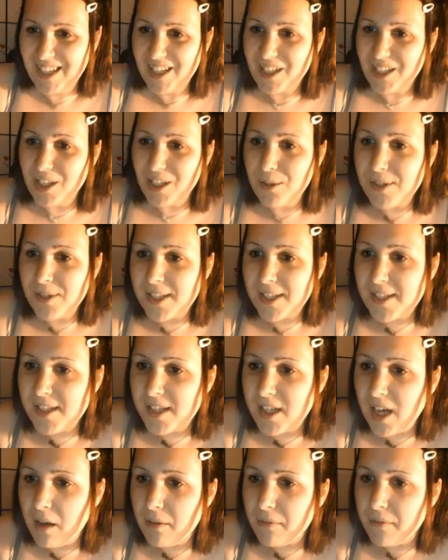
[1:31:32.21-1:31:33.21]
Use a
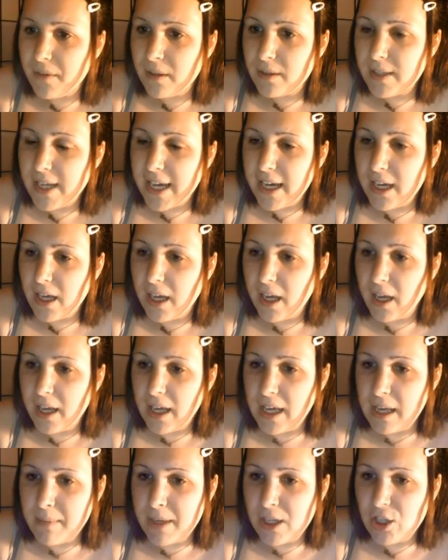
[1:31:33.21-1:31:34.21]
starfield
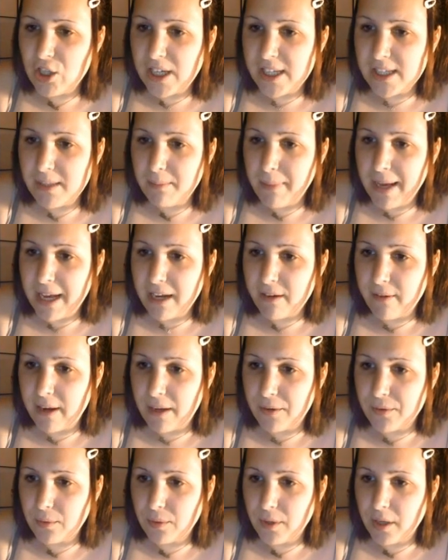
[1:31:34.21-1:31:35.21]
image as a
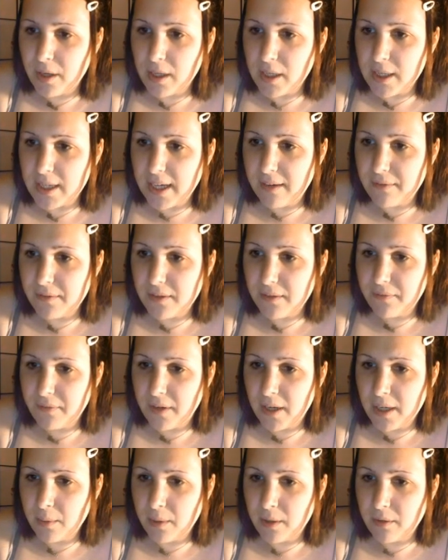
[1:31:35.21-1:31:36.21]
background, although you'd have to
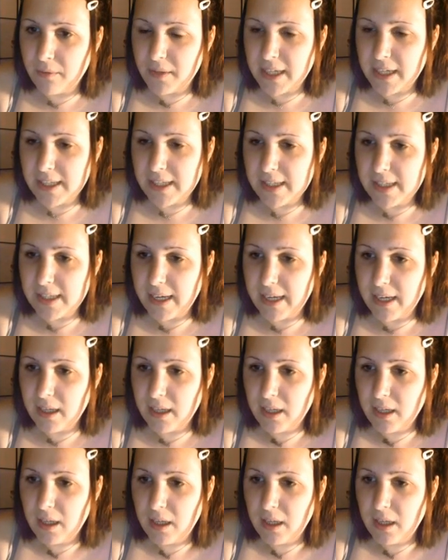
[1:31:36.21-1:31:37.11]
find one off the internet,